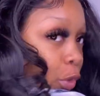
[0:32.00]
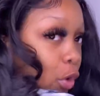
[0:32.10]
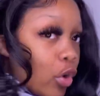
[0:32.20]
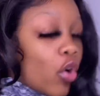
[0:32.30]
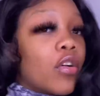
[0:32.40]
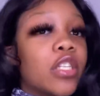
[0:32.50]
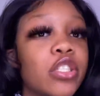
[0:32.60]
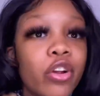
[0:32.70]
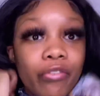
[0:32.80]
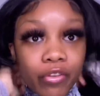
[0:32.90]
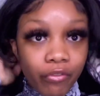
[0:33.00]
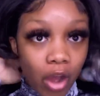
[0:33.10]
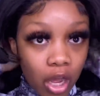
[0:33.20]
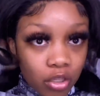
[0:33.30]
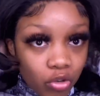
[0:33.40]
girl is serving
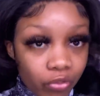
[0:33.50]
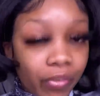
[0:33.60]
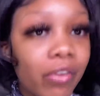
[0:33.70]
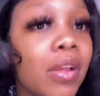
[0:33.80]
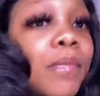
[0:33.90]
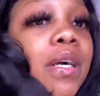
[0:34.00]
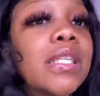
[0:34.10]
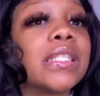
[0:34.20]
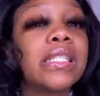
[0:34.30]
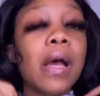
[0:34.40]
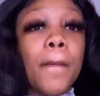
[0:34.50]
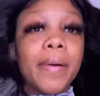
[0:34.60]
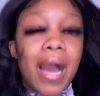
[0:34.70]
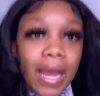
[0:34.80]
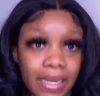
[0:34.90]
volume, very much
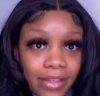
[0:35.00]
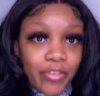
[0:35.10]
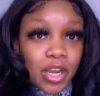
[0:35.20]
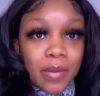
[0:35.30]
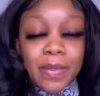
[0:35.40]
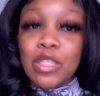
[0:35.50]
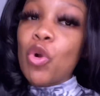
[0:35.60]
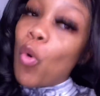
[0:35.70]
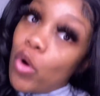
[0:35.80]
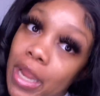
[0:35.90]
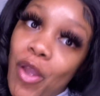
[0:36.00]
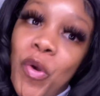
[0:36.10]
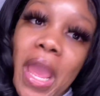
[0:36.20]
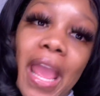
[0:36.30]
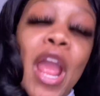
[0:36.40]
body, very much all that.
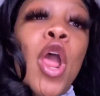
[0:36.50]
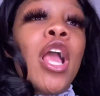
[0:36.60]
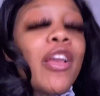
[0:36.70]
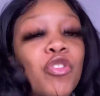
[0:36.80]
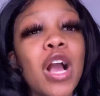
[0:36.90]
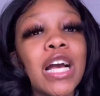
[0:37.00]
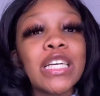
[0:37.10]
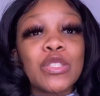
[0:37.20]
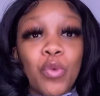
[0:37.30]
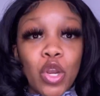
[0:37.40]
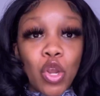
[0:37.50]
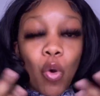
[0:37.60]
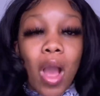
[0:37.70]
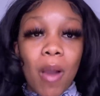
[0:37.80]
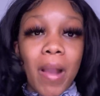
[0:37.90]
Okay. If you guys want to know
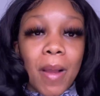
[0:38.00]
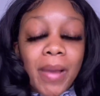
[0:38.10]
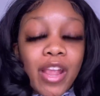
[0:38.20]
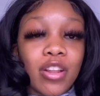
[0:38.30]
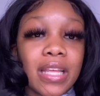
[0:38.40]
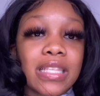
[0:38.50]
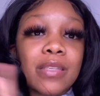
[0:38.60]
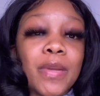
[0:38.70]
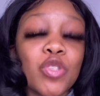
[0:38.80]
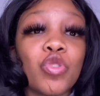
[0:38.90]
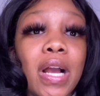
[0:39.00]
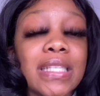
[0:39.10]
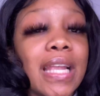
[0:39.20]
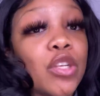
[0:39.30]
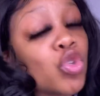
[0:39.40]
how I got my hair like this, make sure you guys
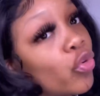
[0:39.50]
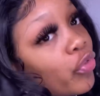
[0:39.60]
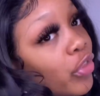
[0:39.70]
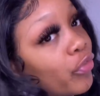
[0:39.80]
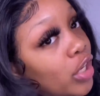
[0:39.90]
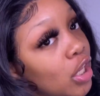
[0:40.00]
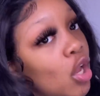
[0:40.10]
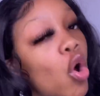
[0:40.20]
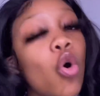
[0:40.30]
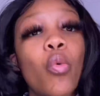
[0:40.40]
stay tuned for the video.